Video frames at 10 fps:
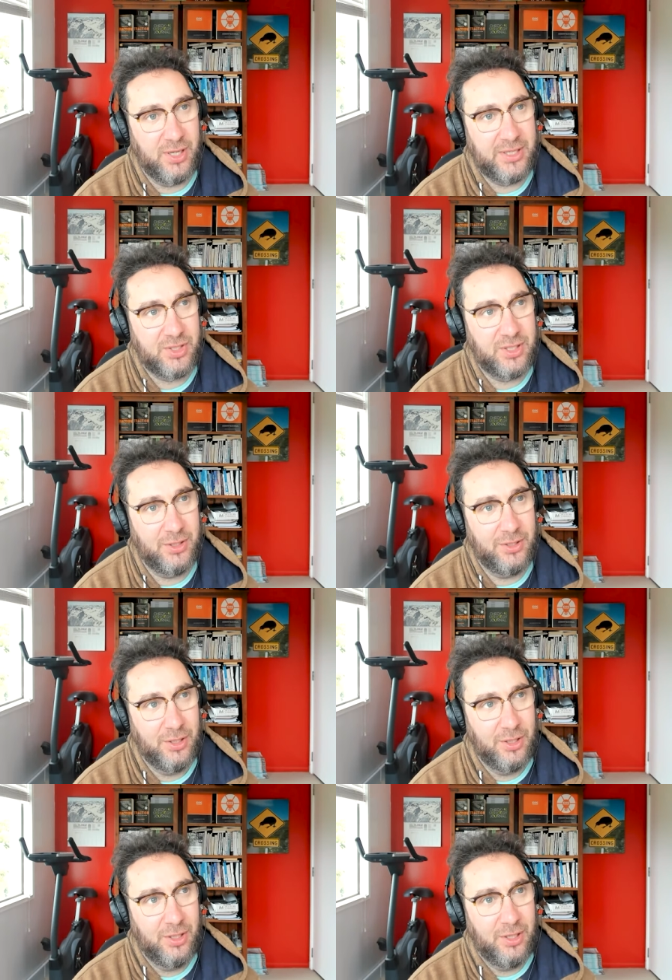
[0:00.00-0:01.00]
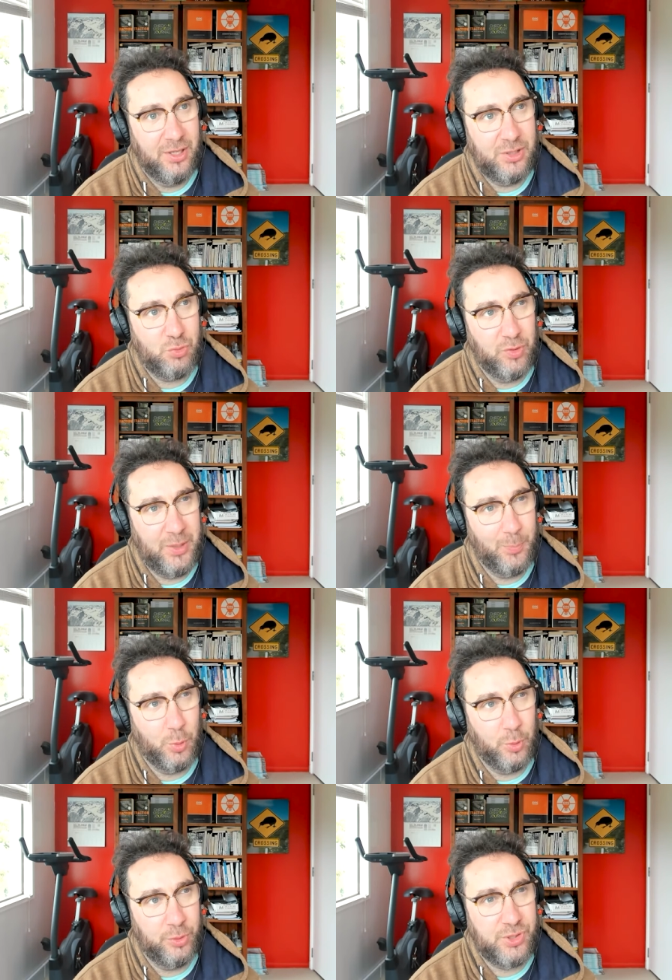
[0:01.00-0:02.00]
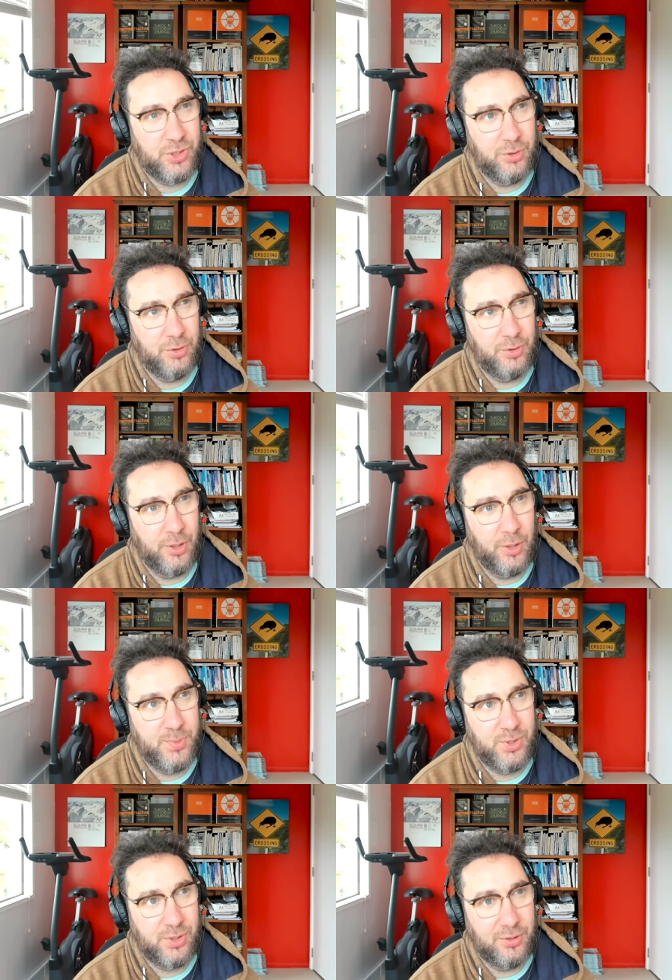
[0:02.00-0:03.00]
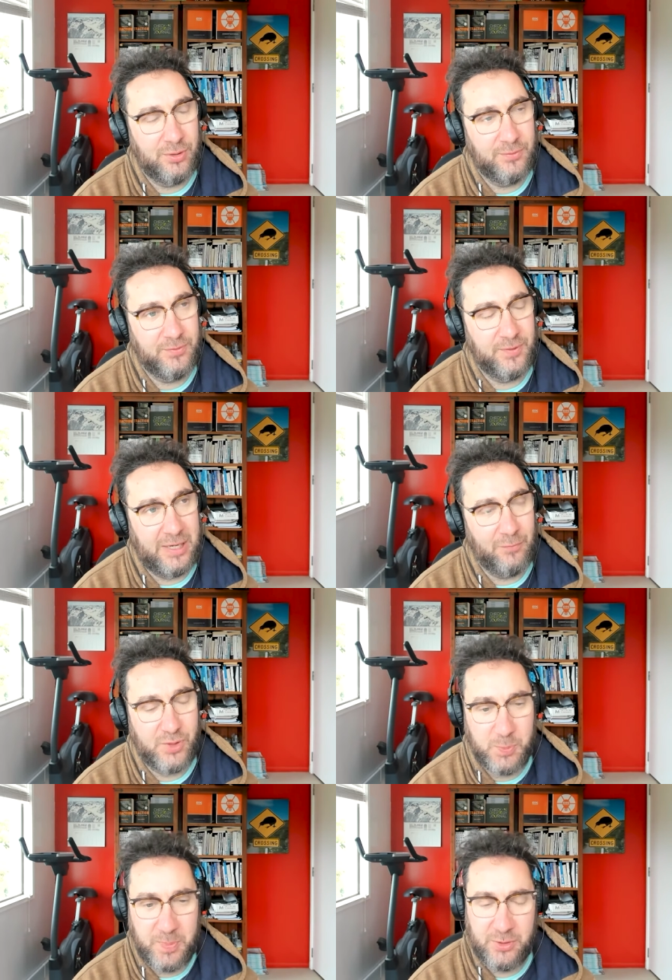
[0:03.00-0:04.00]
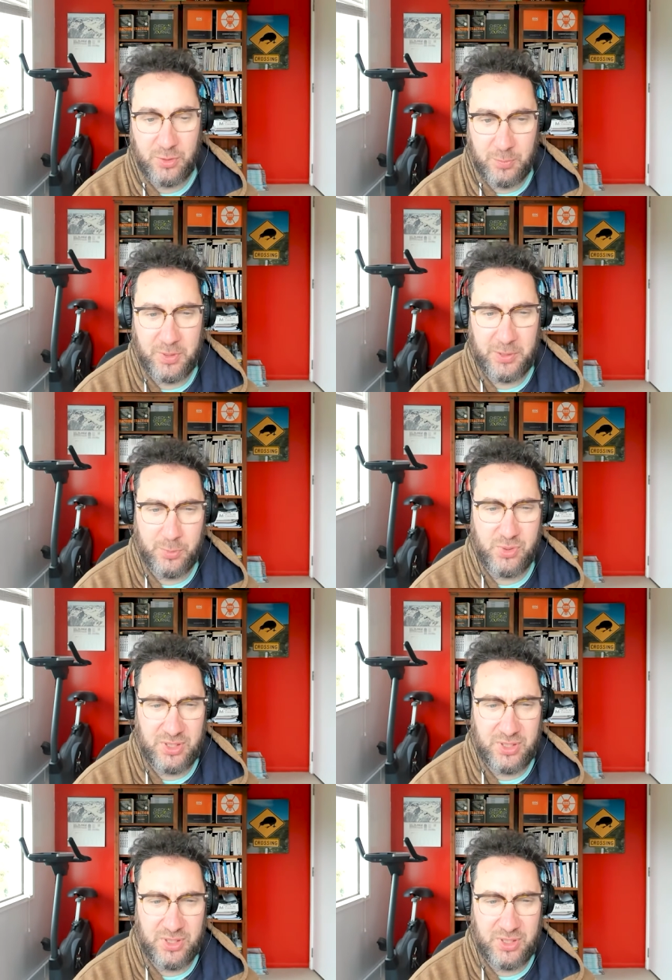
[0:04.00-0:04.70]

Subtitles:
actually it's really important to observe and respect other people's